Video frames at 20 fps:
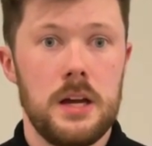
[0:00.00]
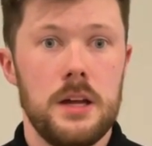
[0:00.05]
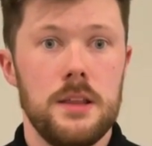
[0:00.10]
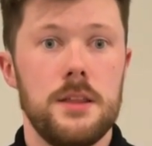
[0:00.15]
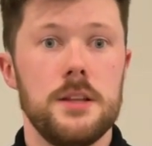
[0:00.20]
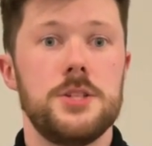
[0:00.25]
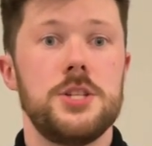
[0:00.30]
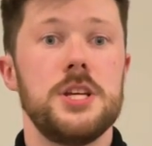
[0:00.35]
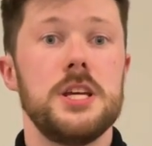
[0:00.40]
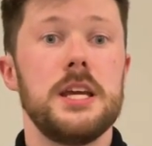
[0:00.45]
The
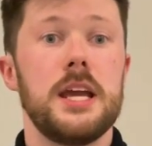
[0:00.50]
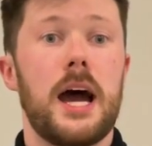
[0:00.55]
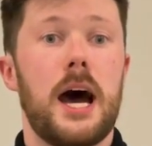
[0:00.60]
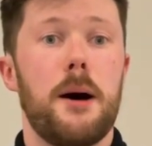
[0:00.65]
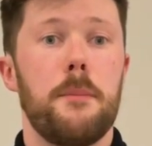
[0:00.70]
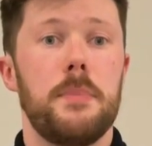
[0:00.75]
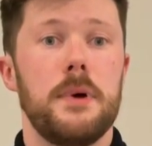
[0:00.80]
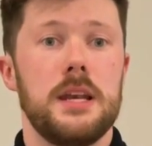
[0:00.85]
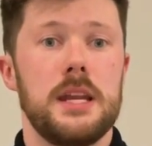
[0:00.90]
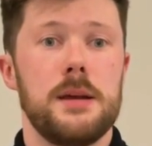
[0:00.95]
Chi
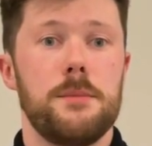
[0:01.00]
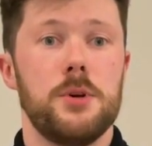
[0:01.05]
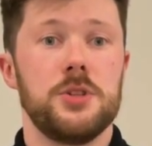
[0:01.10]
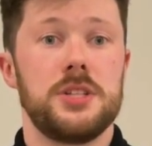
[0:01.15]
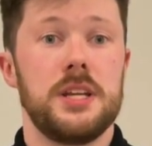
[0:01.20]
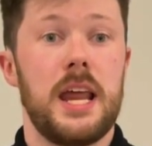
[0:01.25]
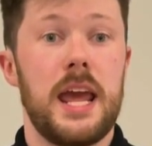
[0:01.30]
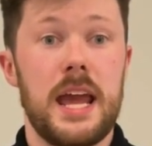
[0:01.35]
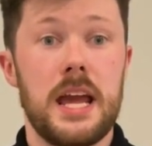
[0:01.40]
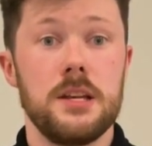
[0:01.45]
app enables
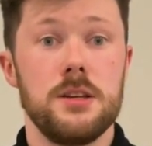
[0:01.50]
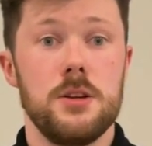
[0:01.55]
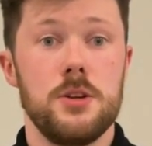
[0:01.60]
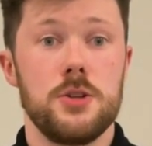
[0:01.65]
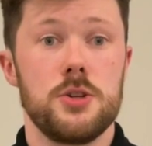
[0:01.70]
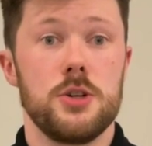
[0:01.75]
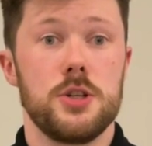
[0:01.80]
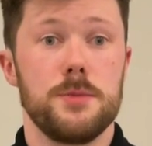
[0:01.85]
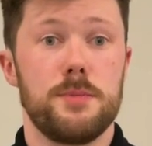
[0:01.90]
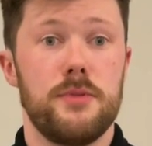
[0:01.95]
an end
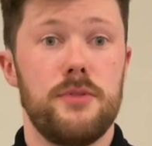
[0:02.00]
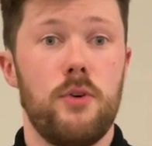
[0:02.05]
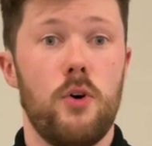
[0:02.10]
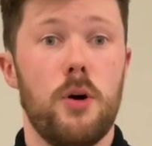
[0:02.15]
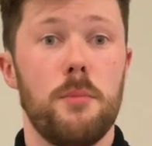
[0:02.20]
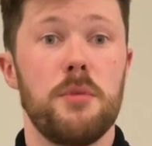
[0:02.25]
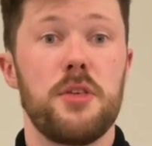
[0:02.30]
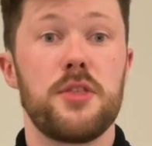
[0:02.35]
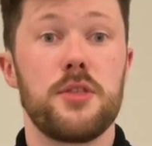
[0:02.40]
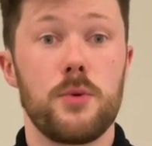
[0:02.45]
user to
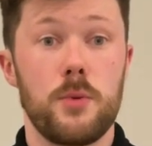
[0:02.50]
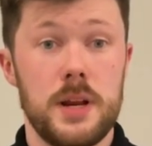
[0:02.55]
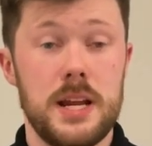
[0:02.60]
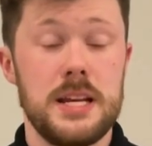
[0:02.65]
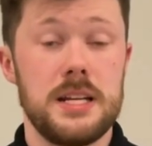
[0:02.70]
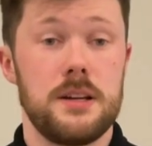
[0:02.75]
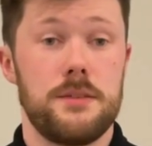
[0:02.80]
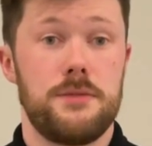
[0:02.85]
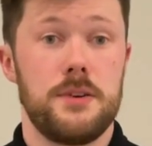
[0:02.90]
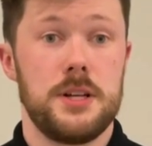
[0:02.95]
perform 3
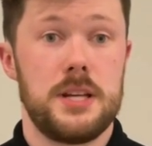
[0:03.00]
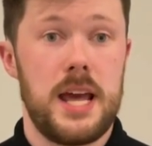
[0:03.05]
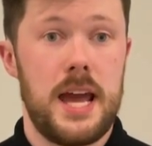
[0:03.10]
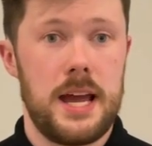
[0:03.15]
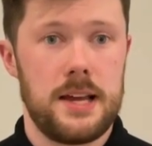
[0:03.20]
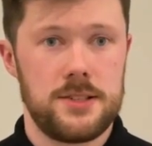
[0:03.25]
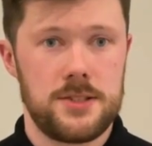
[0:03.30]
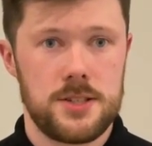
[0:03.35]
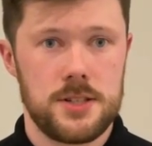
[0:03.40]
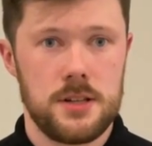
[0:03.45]
different
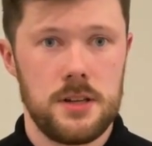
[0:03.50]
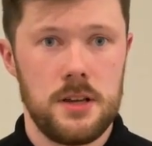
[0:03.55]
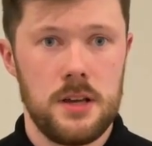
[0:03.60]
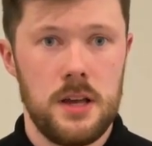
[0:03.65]
tests.